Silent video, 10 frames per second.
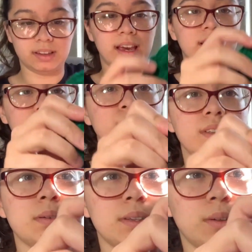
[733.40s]
and the cool
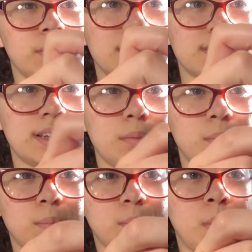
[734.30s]
thing about the wings is I
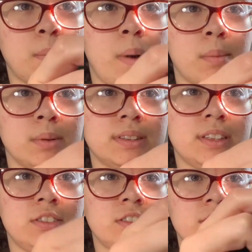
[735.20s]
put bobble
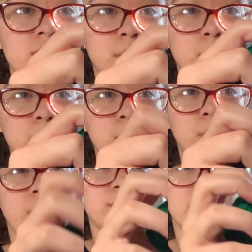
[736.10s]
stitches so they
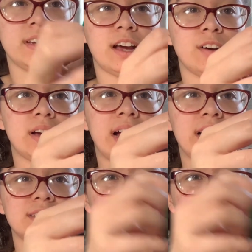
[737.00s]
puff in and out kind